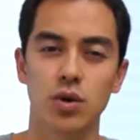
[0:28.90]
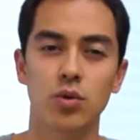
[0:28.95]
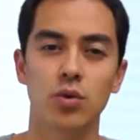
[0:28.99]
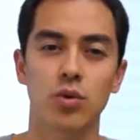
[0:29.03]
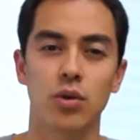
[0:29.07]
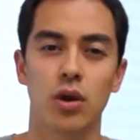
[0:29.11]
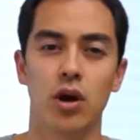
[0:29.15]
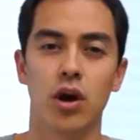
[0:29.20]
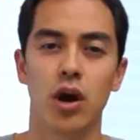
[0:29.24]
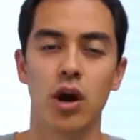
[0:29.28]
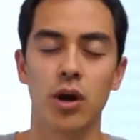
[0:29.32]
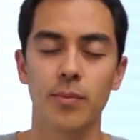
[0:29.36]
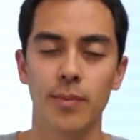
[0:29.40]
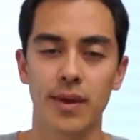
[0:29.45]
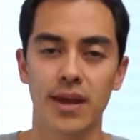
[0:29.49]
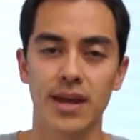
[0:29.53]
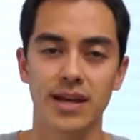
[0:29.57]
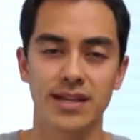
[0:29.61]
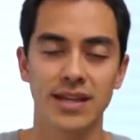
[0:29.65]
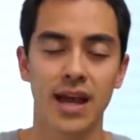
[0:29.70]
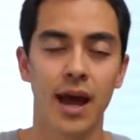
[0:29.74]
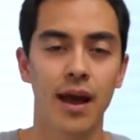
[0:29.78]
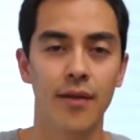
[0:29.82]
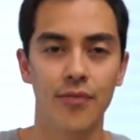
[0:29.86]
too long,
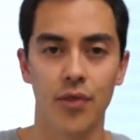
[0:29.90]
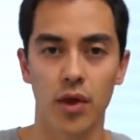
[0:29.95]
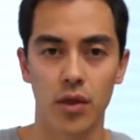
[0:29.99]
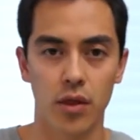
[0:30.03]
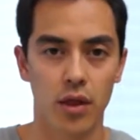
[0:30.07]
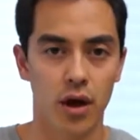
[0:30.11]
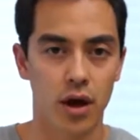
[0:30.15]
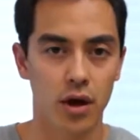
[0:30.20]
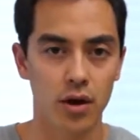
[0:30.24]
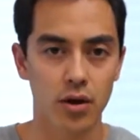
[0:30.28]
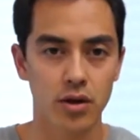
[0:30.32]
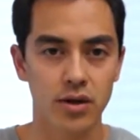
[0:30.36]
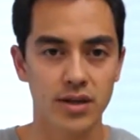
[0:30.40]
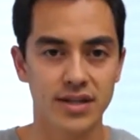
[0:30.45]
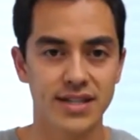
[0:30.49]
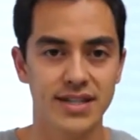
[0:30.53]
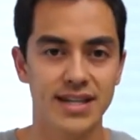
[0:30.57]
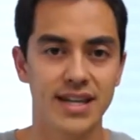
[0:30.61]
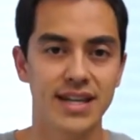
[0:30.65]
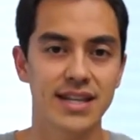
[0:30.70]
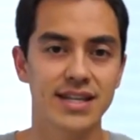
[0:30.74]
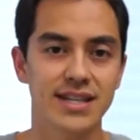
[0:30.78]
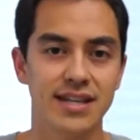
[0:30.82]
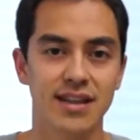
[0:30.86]
because the longer it
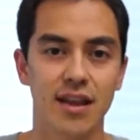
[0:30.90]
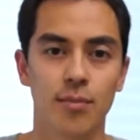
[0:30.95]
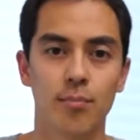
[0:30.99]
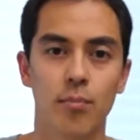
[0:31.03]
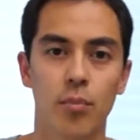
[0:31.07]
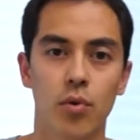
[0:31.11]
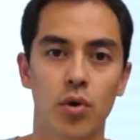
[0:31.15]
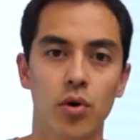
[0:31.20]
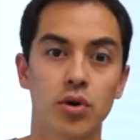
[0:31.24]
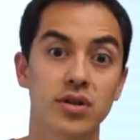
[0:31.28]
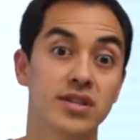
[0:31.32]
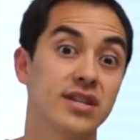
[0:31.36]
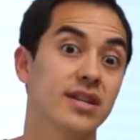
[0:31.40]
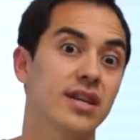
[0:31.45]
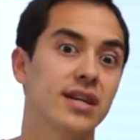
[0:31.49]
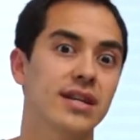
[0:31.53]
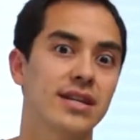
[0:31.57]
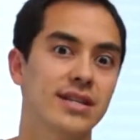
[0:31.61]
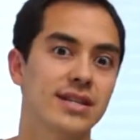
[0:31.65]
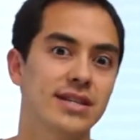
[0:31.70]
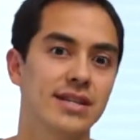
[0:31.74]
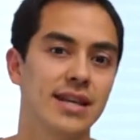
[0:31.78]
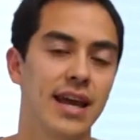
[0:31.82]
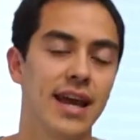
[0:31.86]
sits, the more it's going
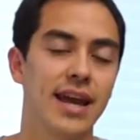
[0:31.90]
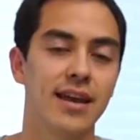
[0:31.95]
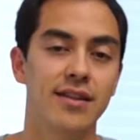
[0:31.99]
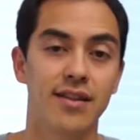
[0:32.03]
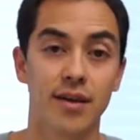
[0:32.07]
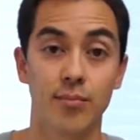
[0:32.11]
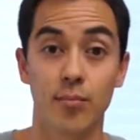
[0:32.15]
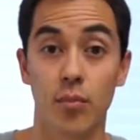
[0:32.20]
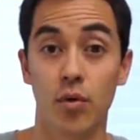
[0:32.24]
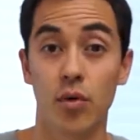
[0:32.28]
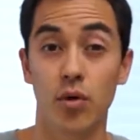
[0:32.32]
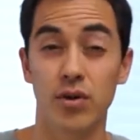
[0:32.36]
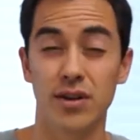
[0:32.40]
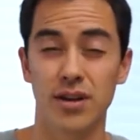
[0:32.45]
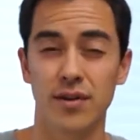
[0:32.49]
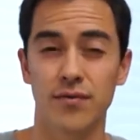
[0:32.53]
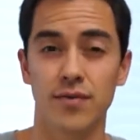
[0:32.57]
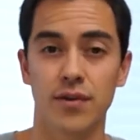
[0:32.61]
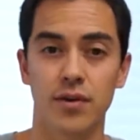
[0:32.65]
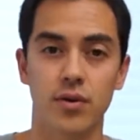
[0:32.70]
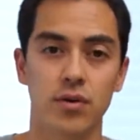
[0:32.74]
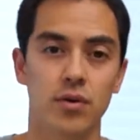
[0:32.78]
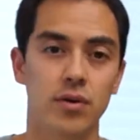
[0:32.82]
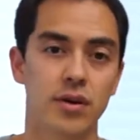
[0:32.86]
to stain, the more
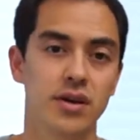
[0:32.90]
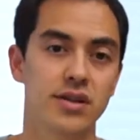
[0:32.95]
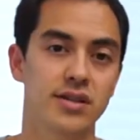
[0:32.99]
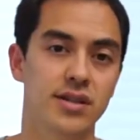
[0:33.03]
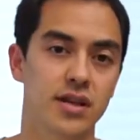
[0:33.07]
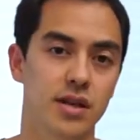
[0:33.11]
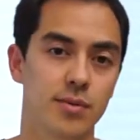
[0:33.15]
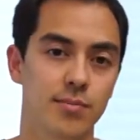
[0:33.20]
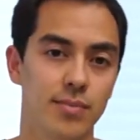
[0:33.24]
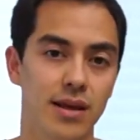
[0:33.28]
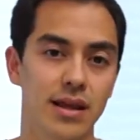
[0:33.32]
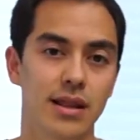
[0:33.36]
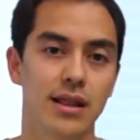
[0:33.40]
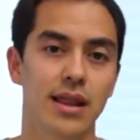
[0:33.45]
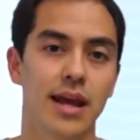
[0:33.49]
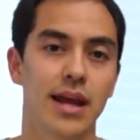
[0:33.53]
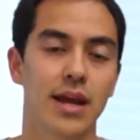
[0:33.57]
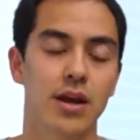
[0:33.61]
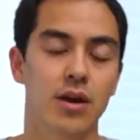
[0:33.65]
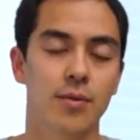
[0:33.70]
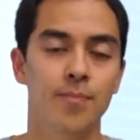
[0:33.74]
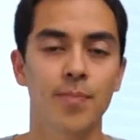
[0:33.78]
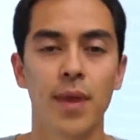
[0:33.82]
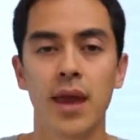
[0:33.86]
difficult it's going to be
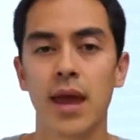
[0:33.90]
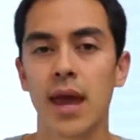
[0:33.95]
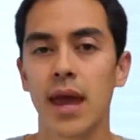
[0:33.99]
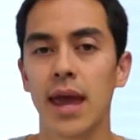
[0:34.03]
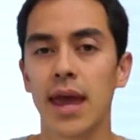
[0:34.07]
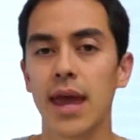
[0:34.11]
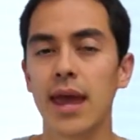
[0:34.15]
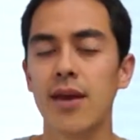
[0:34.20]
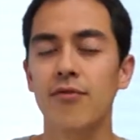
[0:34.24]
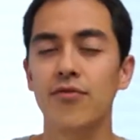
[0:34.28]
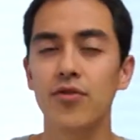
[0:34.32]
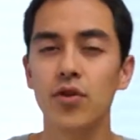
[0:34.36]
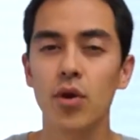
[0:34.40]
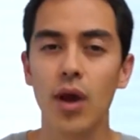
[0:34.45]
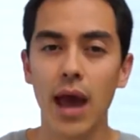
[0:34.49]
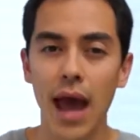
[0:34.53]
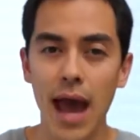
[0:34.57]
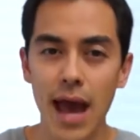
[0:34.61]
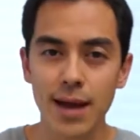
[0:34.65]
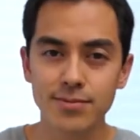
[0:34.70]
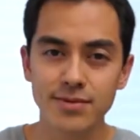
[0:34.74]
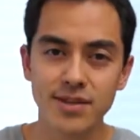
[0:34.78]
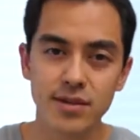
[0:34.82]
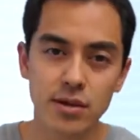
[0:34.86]
later. If you
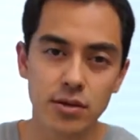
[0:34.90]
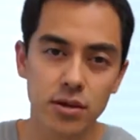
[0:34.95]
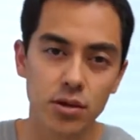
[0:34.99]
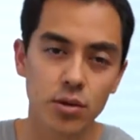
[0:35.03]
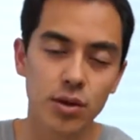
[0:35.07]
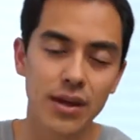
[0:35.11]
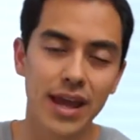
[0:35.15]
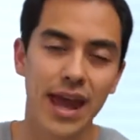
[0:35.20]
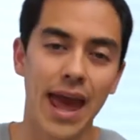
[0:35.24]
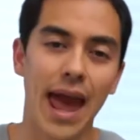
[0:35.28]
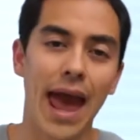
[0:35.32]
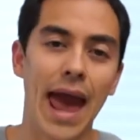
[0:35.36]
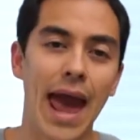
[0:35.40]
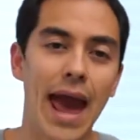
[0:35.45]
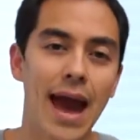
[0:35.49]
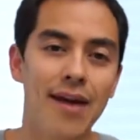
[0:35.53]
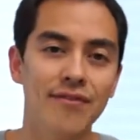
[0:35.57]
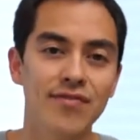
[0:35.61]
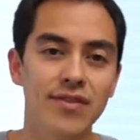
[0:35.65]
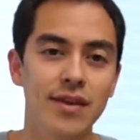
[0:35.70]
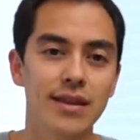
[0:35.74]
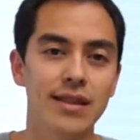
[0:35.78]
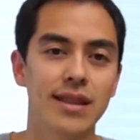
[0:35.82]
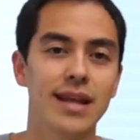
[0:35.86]
absolutely
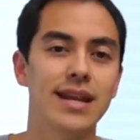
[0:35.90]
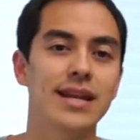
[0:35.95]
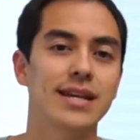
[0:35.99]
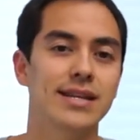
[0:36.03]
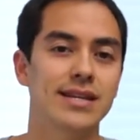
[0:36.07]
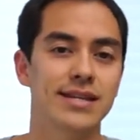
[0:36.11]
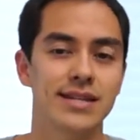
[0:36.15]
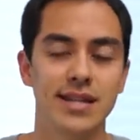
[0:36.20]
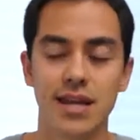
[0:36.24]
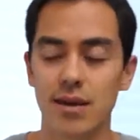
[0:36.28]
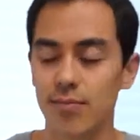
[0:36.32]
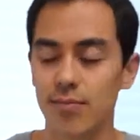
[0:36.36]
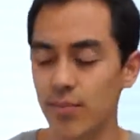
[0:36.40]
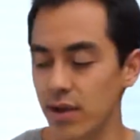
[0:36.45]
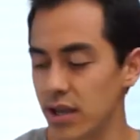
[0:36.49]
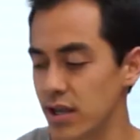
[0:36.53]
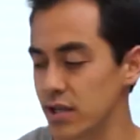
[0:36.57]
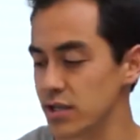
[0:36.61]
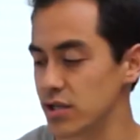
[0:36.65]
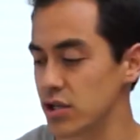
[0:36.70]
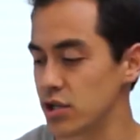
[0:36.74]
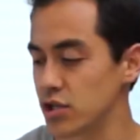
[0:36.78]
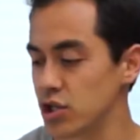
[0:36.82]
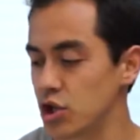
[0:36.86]
have to let it sit
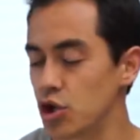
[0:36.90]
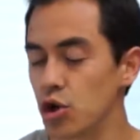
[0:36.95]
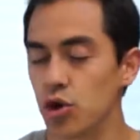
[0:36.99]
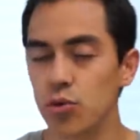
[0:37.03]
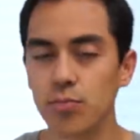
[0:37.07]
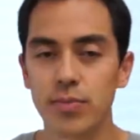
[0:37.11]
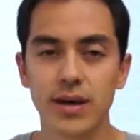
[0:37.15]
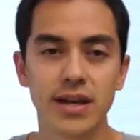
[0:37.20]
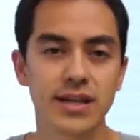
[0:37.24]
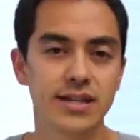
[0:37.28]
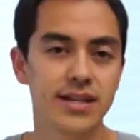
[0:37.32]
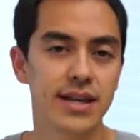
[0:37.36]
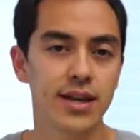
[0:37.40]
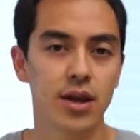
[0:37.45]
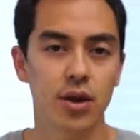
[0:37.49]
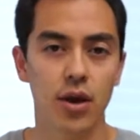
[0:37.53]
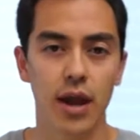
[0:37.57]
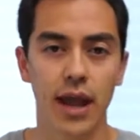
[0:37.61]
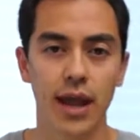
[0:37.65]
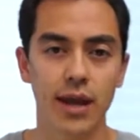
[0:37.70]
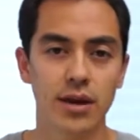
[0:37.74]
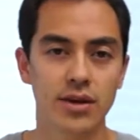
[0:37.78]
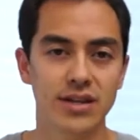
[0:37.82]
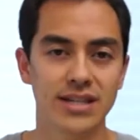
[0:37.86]
because you're too busy,
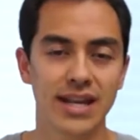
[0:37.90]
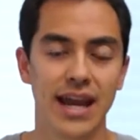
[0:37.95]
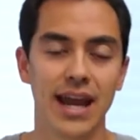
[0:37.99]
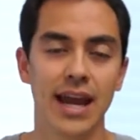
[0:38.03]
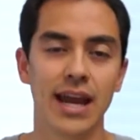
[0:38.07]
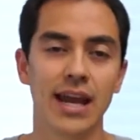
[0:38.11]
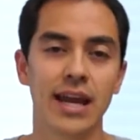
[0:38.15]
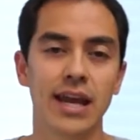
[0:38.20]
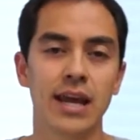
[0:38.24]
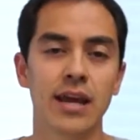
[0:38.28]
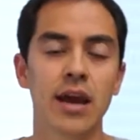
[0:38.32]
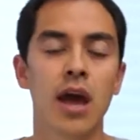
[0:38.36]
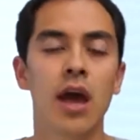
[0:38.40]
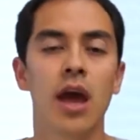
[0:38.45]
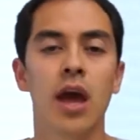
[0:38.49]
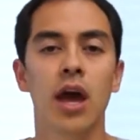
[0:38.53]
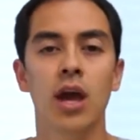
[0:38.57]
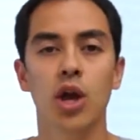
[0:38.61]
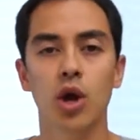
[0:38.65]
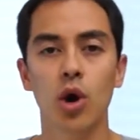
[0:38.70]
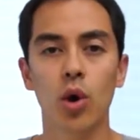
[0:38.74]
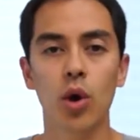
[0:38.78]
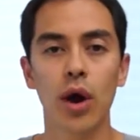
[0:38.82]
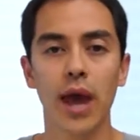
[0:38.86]
you're entertaining,
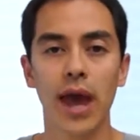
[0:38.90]
go